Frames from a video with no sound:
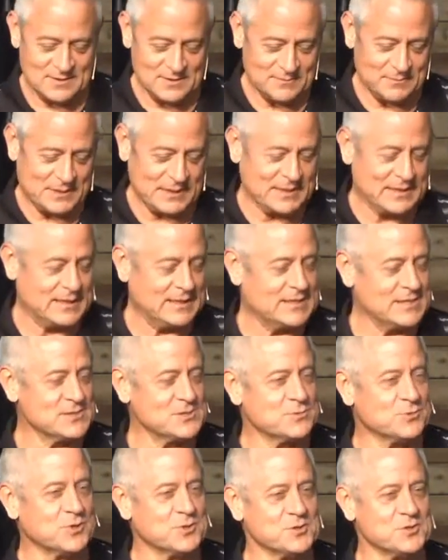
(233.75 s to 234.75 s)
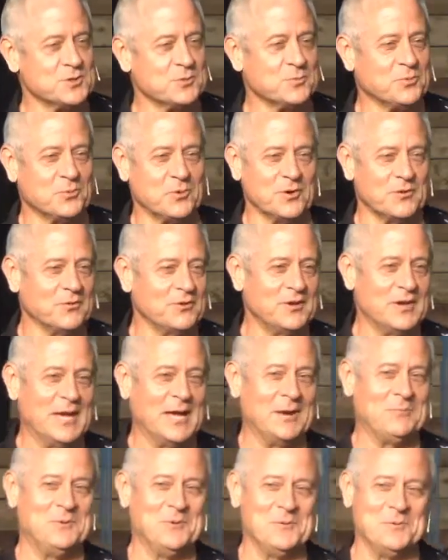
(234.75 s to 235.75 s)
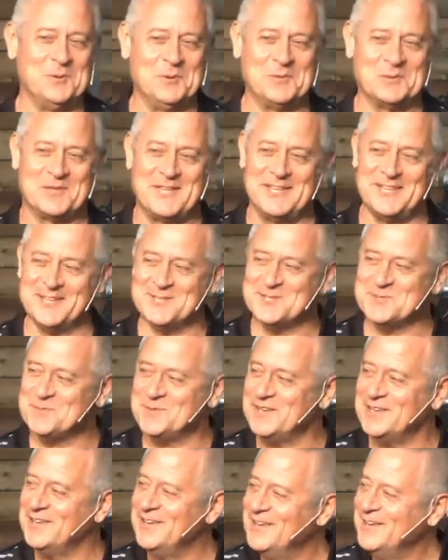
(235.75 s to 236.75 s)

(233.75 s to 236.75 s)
back in kids worship wherever you happen to be with kids but